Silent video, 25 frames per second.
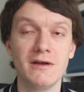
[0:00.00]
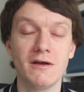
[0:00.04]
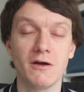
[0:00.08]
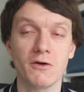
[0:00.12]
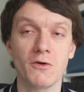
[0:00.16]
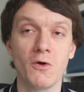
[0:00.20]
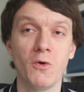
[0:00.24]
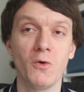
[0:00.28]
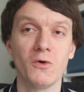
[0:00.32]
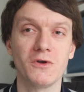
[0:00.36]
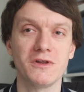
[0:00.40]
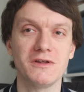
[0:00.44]

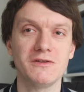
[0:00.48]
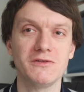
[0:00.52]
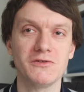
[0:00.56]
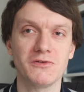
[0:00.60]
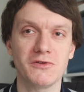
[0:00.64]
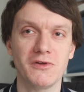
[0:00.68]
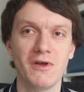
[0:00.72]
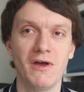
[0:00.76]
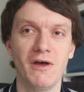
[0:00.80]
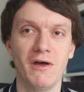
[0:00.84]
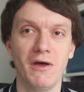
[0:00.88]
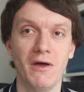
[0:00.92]
According
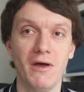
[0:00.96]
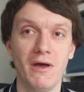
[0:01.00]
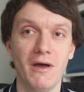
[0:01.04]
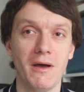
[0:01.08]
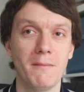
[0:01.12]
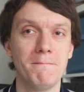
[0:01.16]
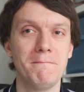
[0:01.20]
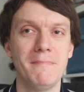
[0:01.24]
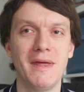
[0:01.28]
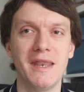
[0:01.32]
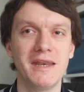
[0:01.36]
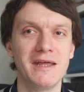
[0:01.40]
to her
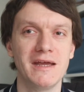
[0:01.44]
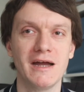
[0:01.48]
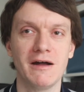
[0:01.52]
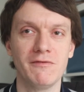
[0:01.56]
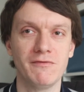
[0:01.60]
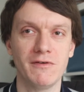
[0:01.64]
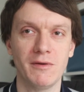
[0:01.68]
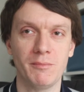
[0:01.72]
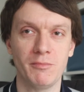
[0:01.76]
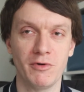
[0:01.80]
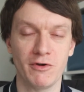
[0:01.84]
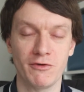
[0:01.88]
and many
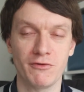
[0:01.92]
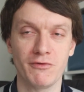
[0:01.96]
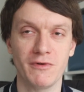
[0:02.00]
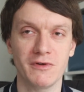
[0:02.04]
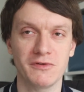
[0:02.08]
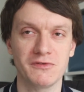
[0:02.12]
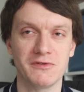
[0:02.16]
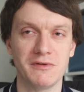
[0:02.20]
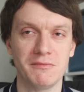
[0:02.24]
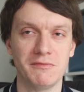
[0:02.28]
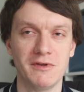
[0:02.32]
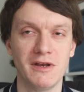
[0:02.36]
other
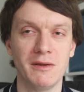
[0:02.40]
progressive